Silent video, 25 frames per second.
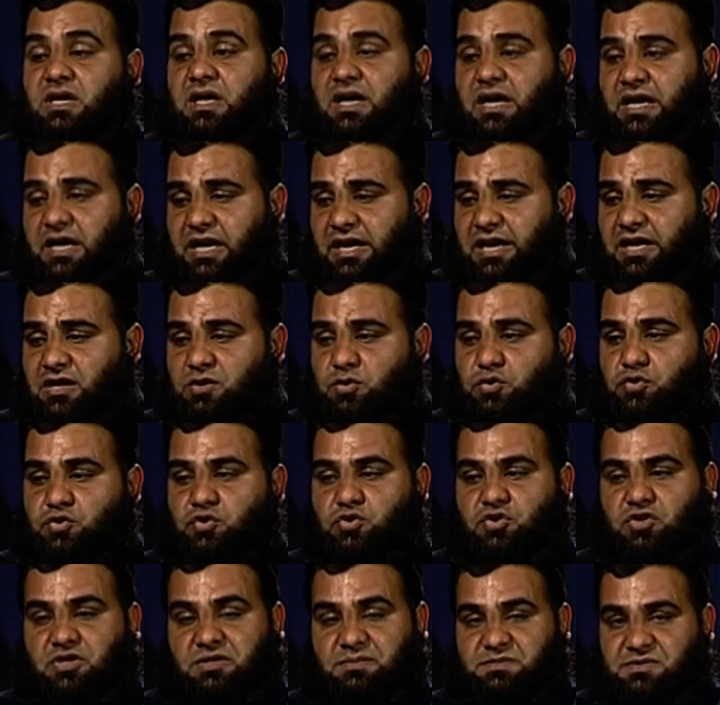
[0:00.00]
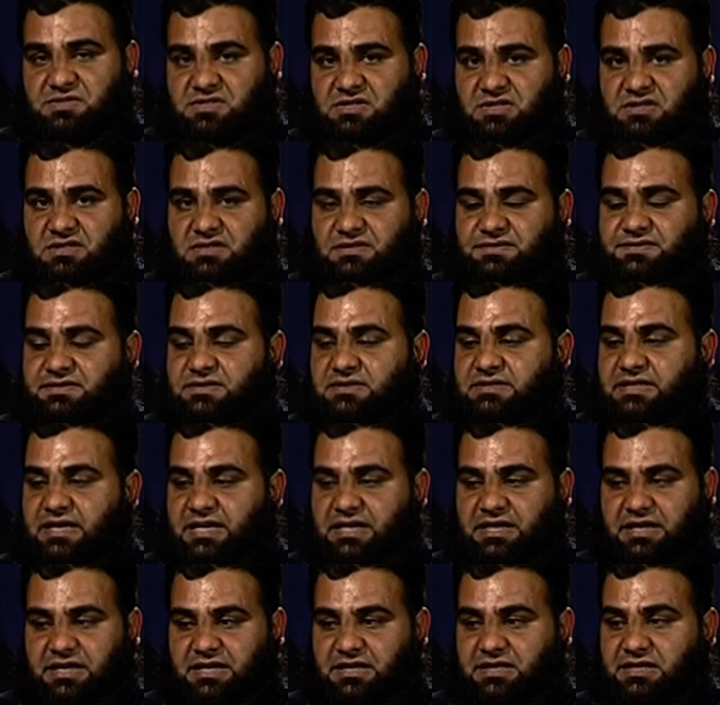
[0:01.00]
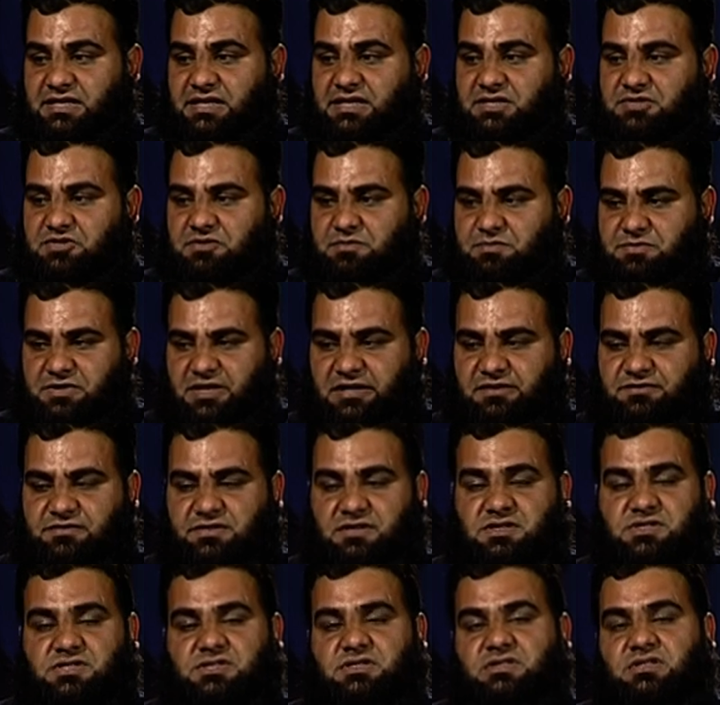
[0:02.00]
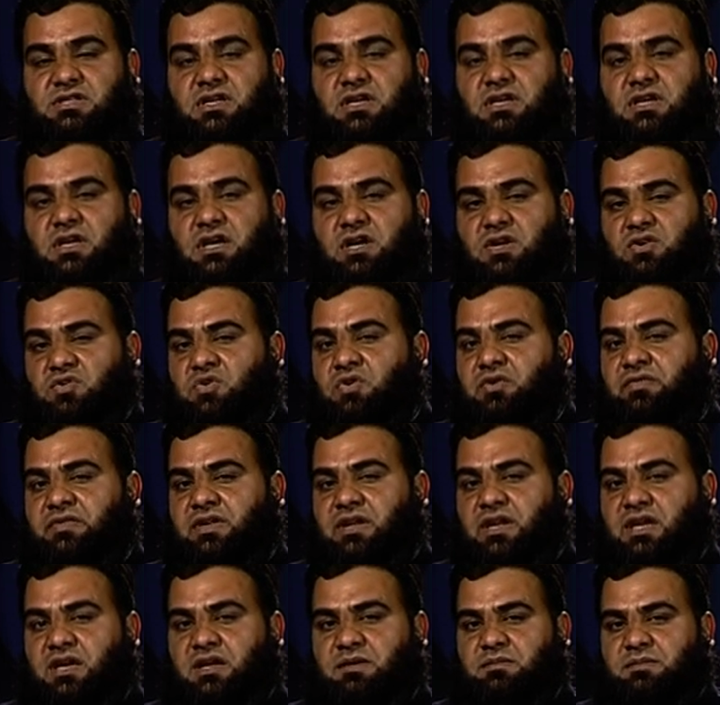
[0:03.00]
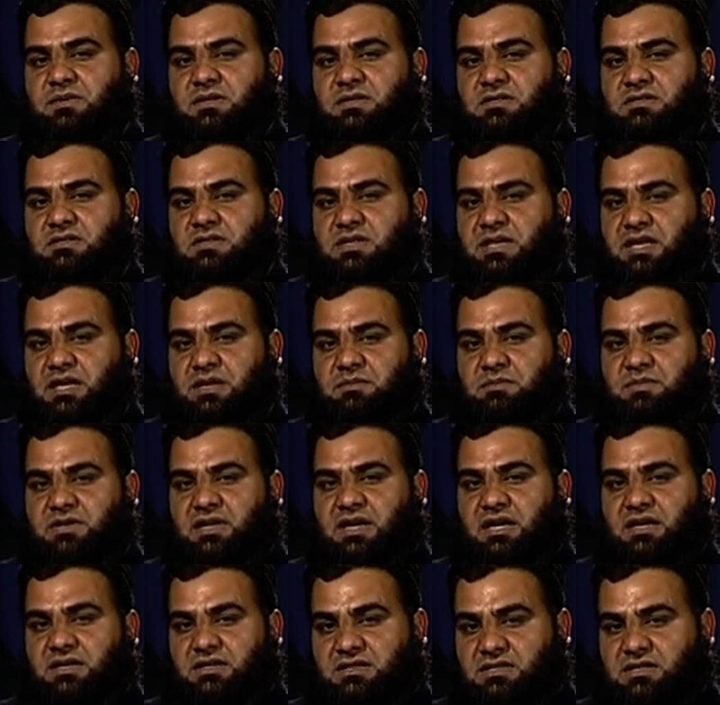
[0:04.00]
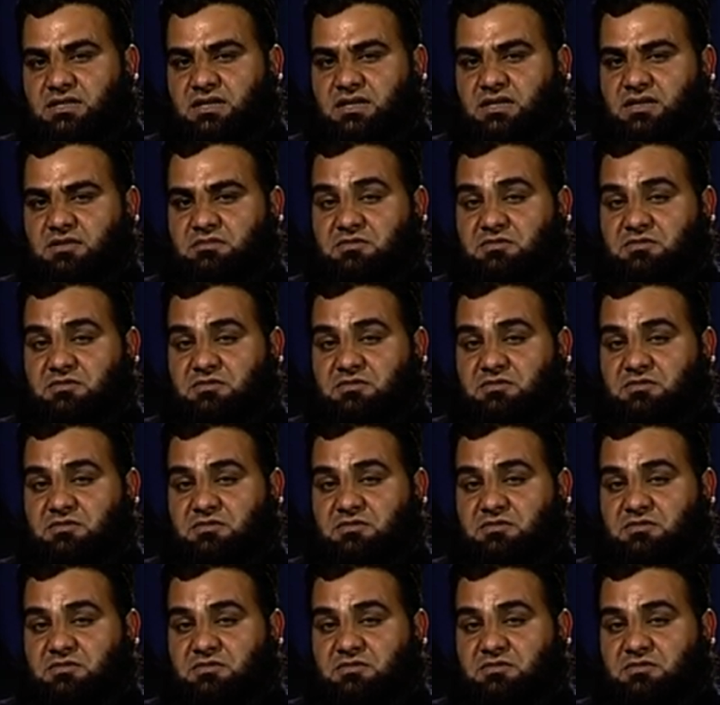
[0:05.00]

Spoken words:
Again, you should observe that here in subtract function there are no variables a, b and c,